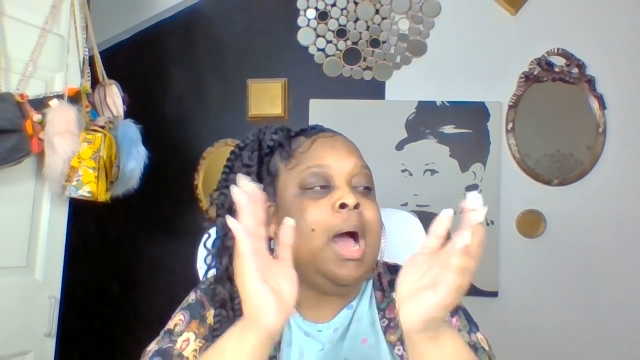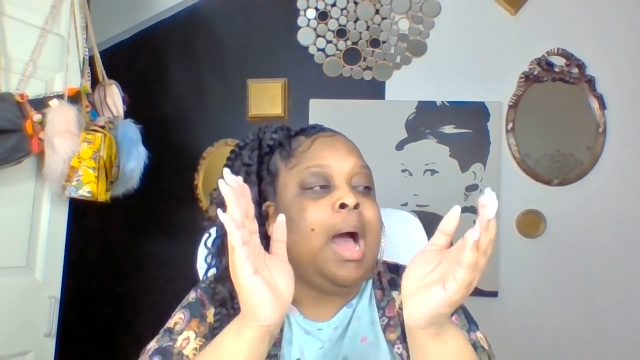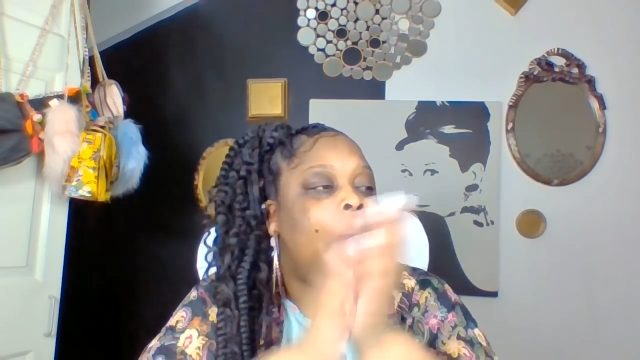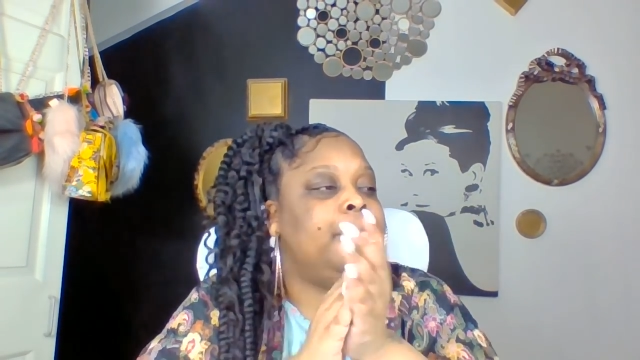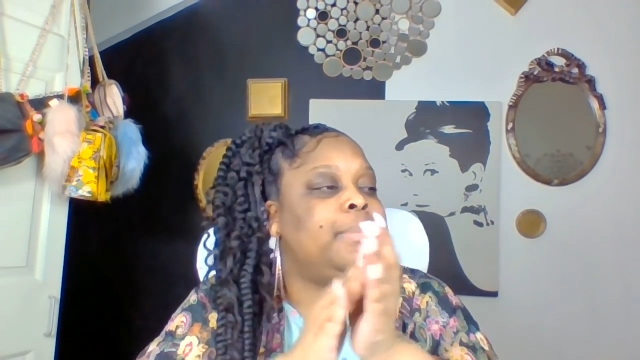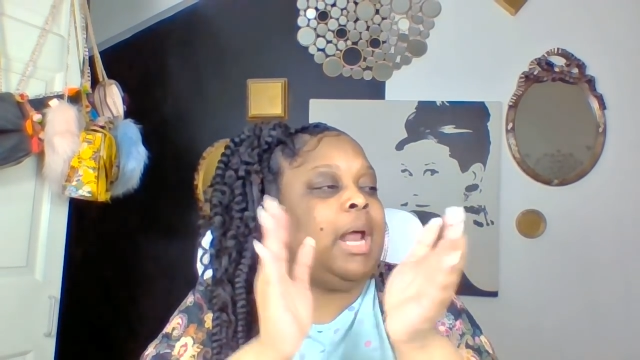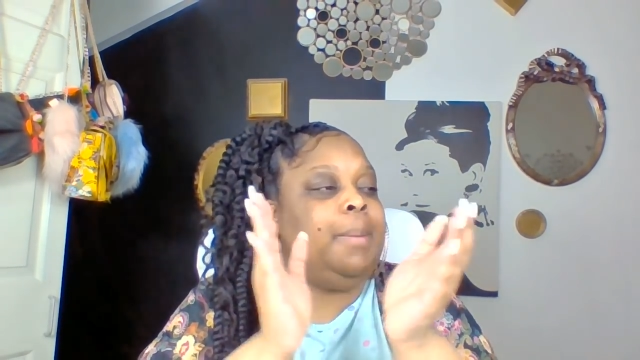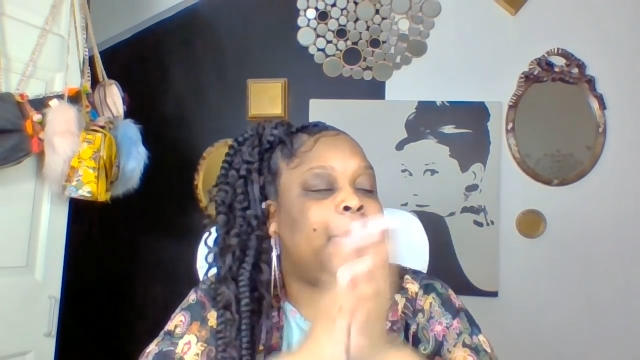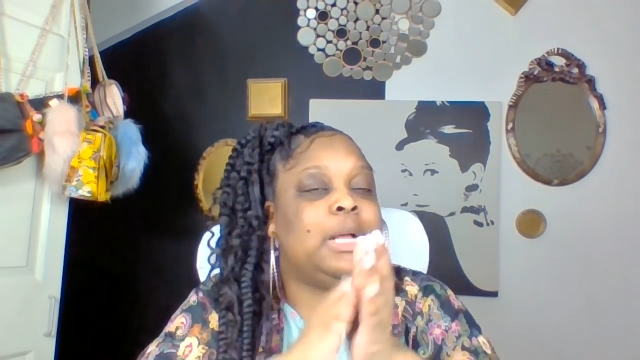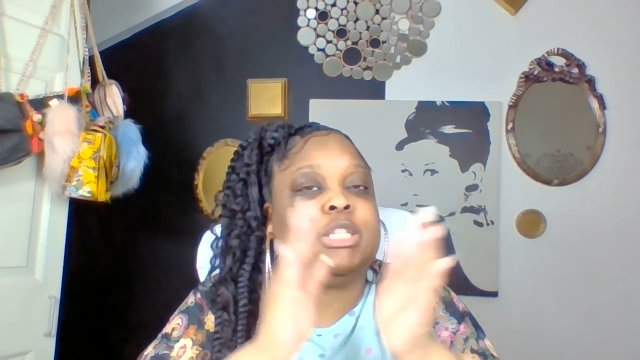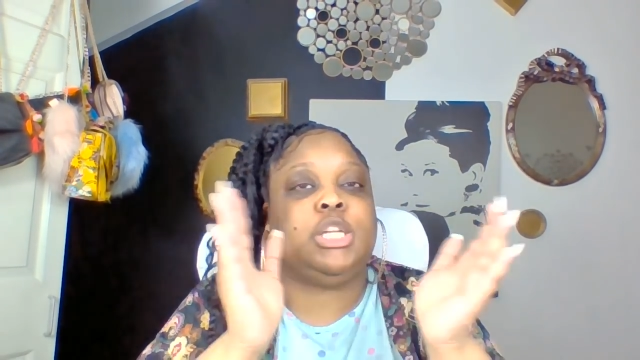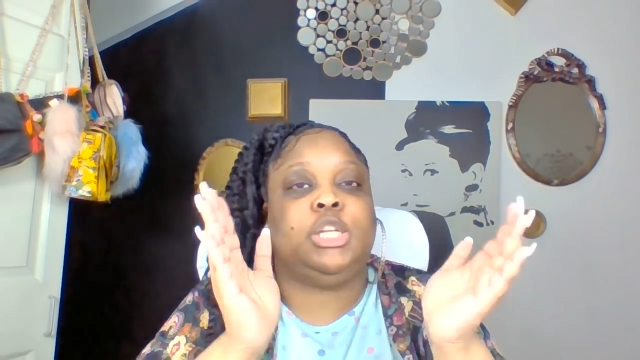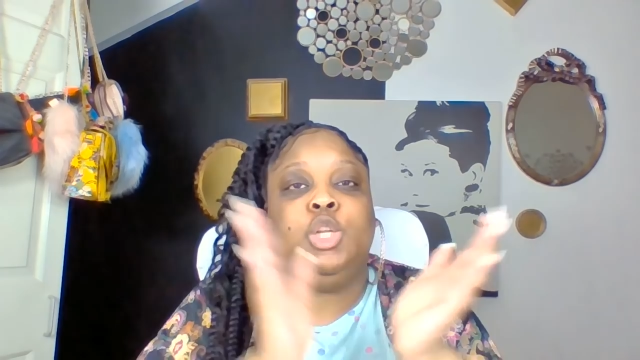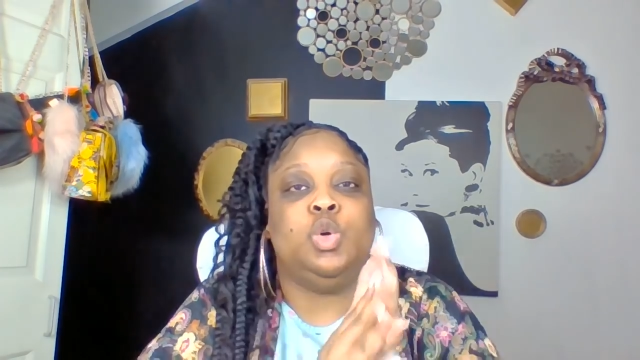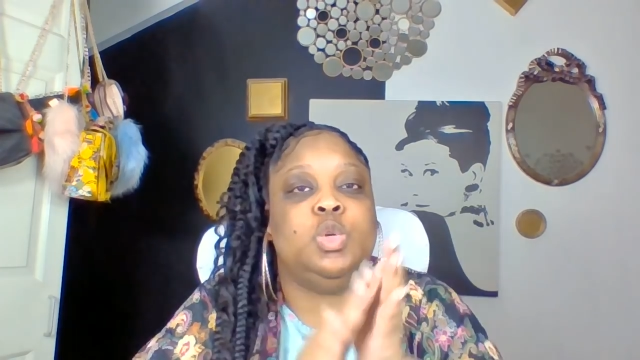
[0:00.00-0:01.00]
I'm not about
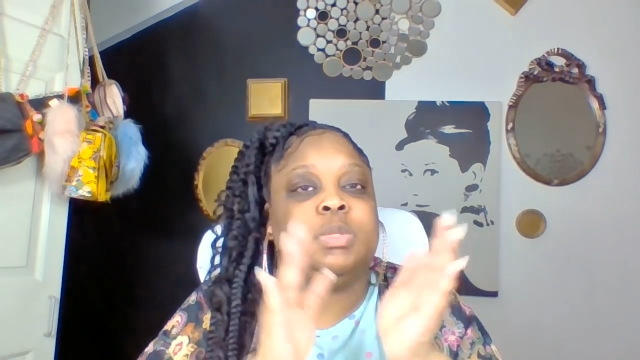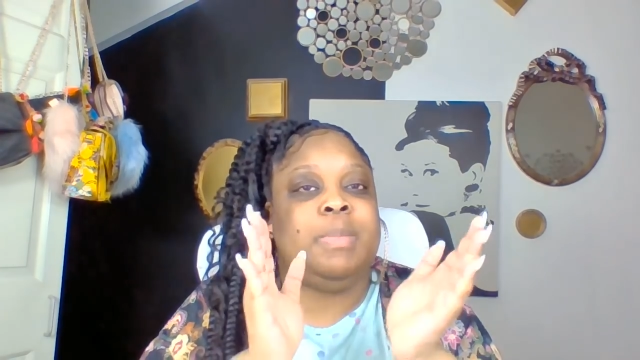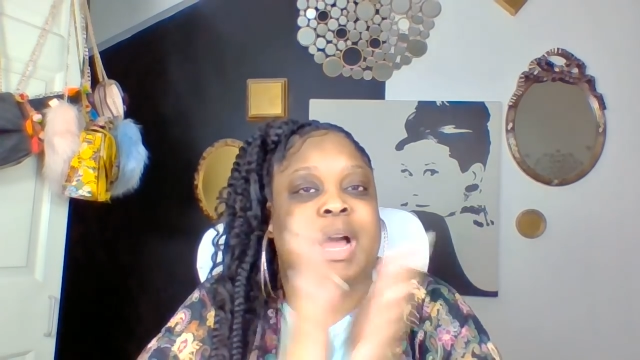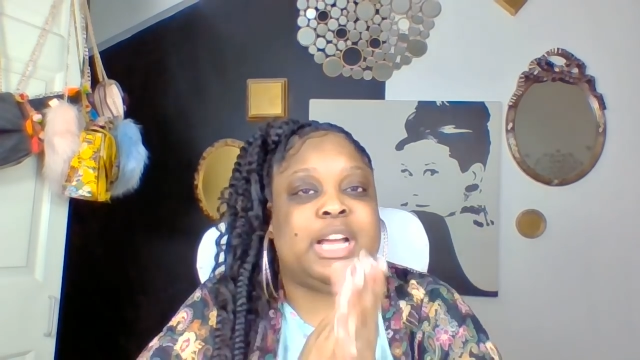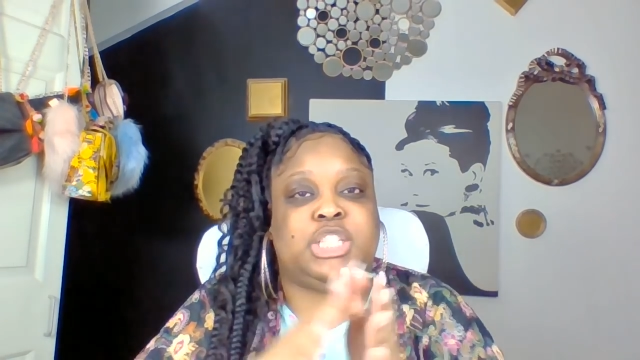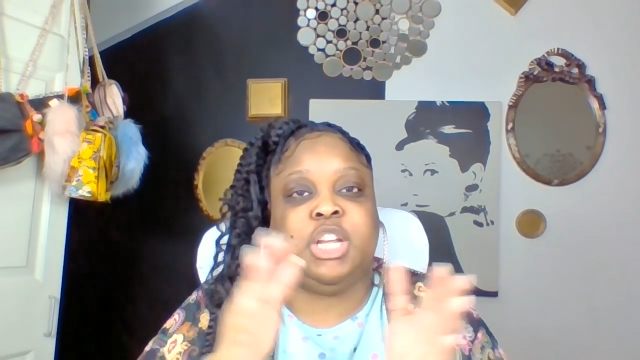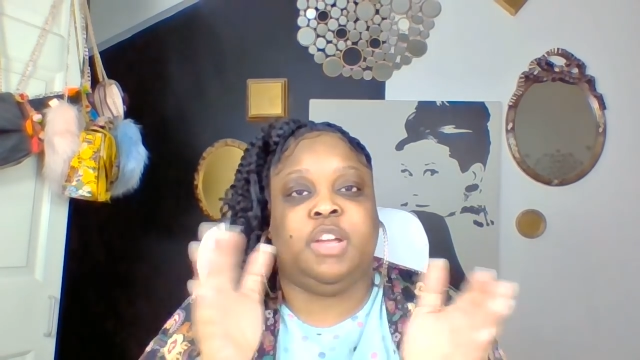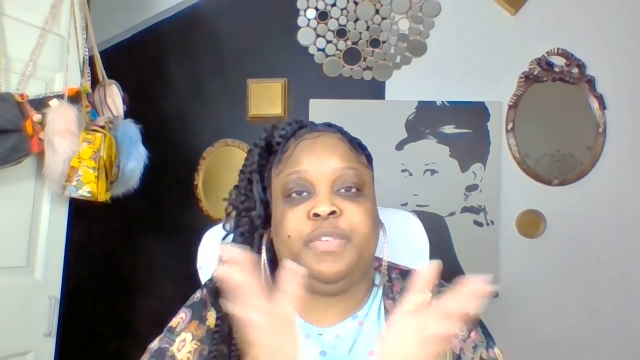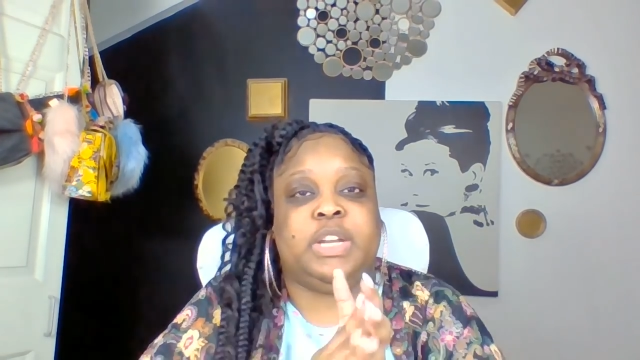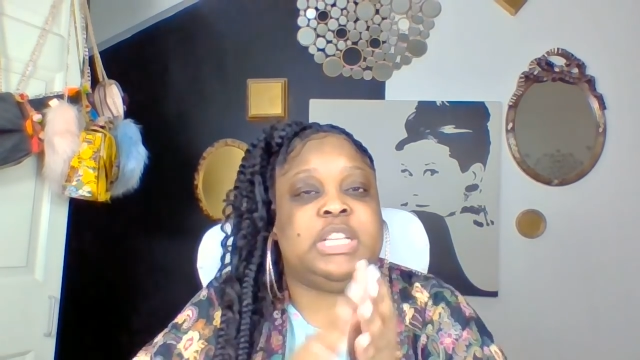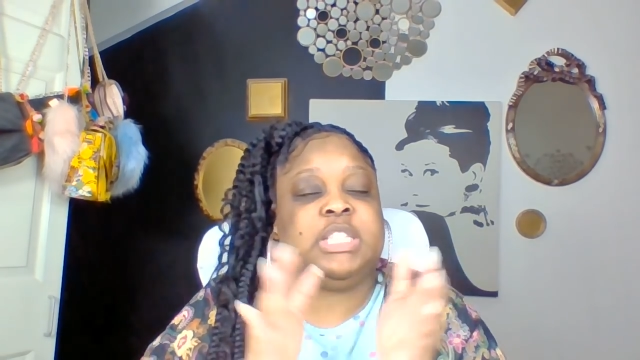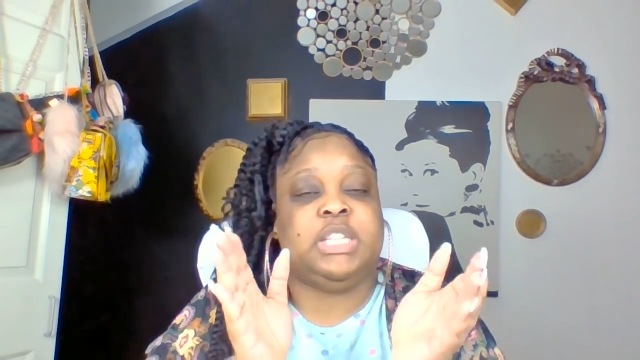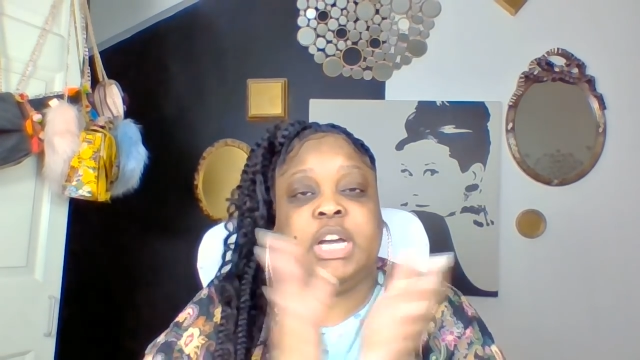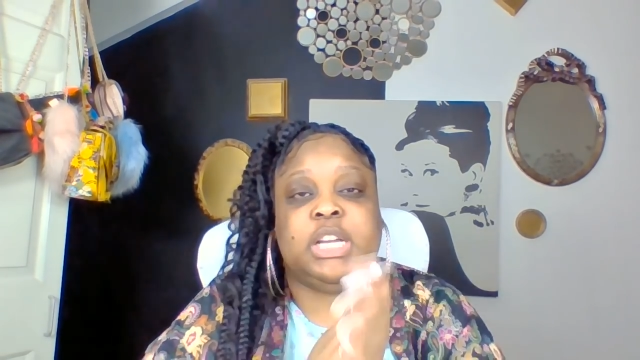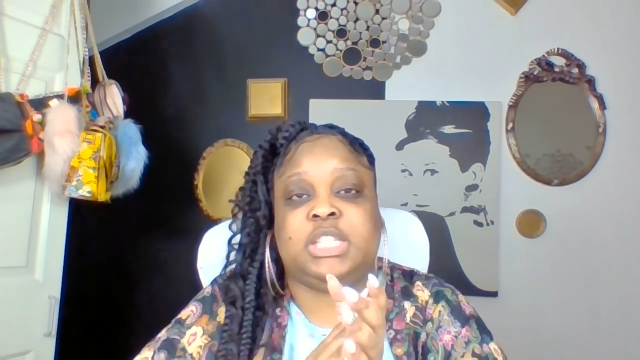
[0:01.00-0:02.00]
to lose my shit for
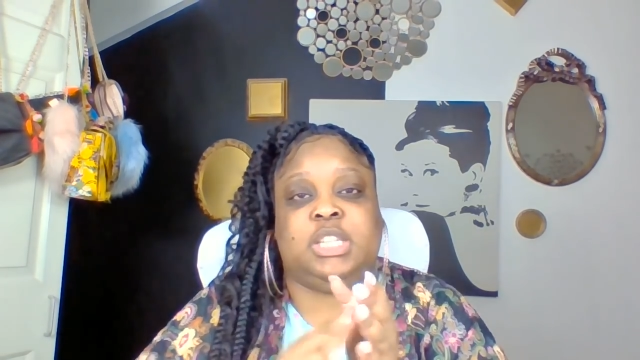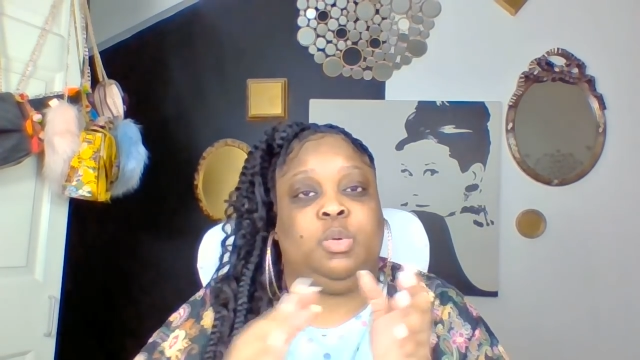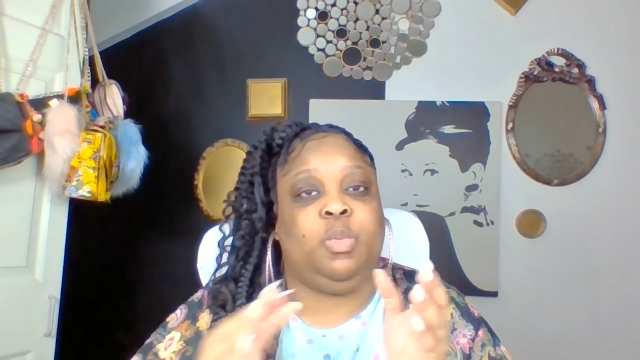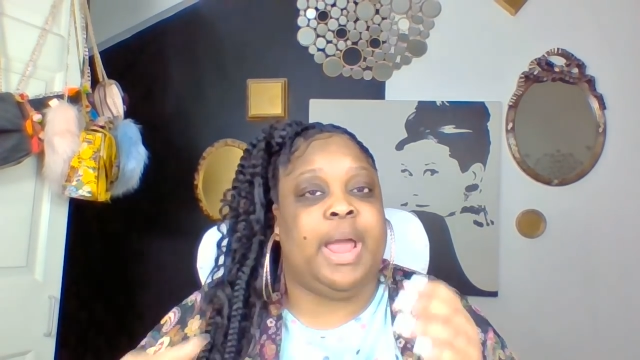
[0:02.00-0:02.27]
this dusty,